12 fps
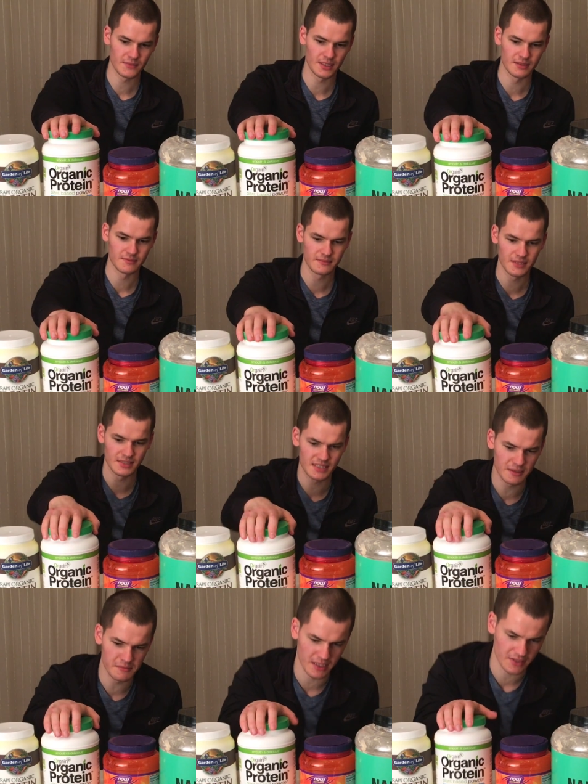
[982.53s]
That it
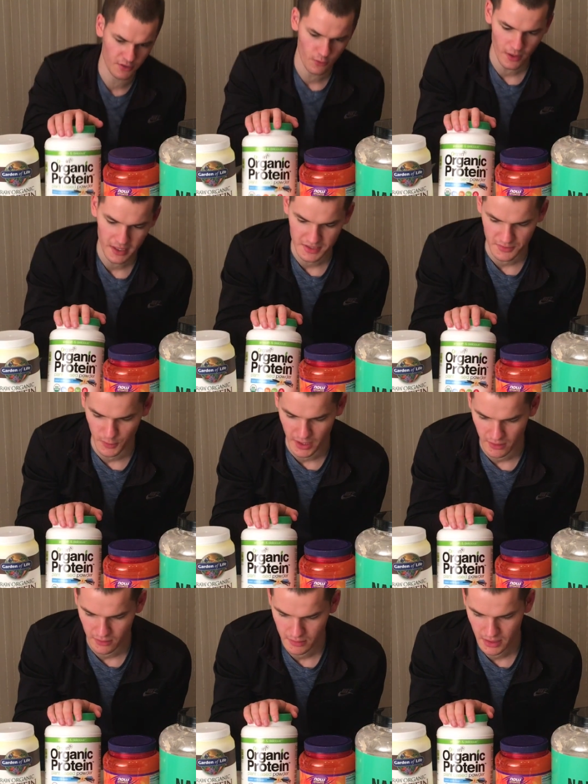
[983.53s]
didn't mix quite as
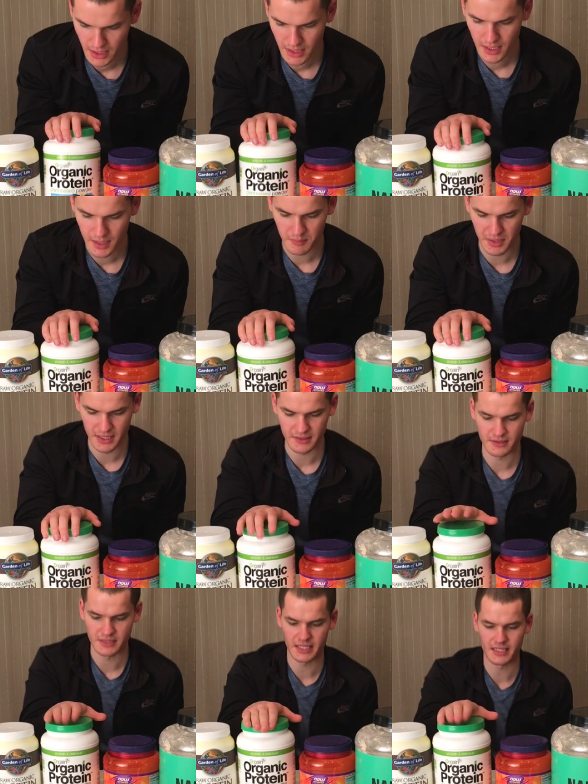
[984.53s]
well, but
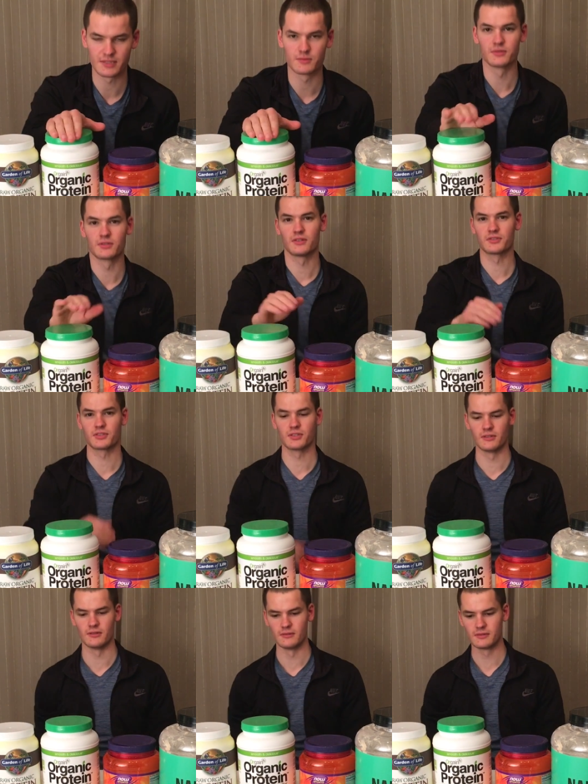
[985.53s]
the taste was
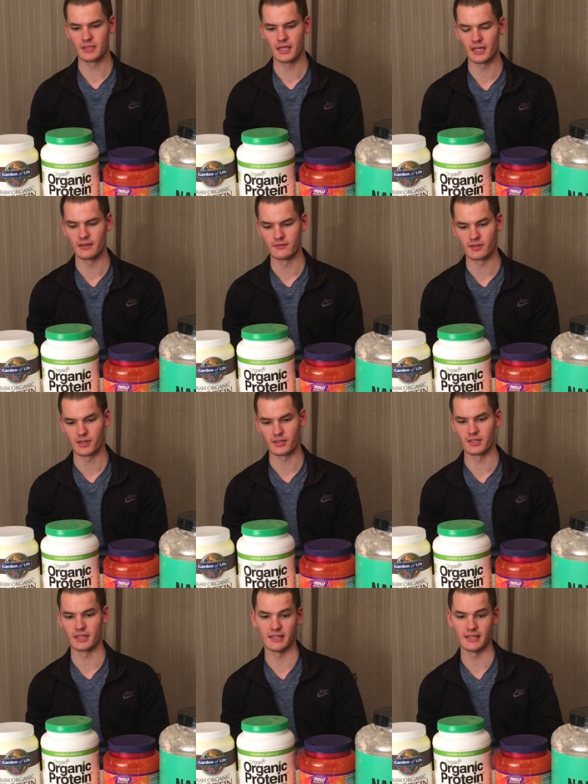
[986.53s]
also very good.